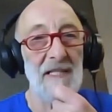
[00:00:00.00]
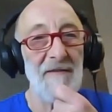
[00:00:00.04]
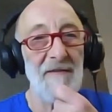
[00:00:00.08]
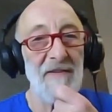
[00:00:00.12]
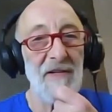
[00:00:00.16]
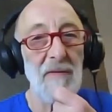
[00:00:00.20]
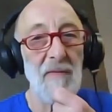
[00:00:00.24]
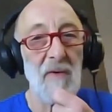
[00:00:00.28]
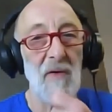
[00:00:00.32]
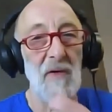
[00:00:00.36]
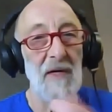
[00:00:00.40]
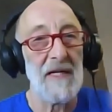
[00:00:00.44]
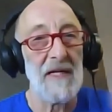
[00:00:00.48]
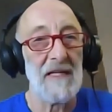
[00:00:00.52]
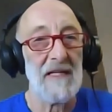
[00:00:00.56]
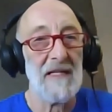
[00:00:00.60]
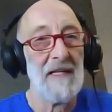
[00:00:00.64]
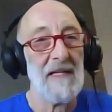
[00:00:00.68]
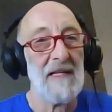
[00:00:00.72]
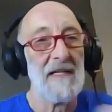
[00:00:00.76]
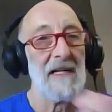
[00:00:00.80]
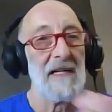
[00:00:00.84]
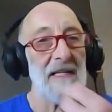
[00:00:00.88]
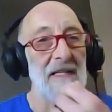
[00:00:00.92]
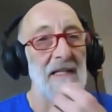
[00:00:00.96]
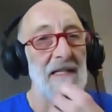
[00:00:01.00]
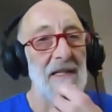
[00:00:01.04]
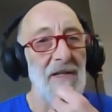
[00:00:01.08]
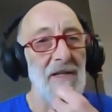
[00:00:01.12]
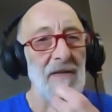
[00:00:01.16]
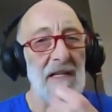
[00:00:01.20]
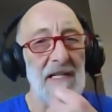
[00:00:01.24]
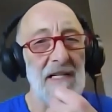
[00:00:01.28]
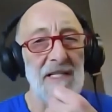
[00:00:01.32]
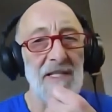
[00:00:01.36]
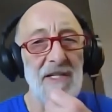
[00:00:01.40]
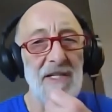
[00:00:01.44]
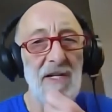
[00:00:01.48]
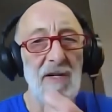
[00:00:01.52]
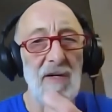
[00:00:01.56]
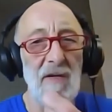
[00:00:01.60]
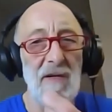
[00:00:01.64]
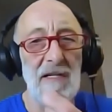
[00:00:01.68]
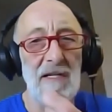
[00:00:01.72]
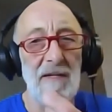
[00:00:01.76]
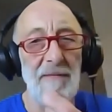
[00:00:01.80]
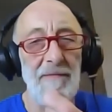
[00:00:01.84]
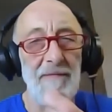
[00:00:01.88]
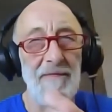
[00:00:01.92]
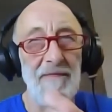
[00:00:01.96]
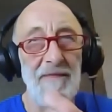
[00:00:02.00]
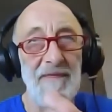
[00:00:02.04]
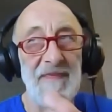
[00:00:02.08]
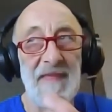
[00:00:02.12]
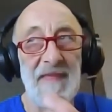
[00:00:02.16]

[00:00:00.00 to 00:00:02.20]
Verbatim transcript: viewpoint. And you guys know. And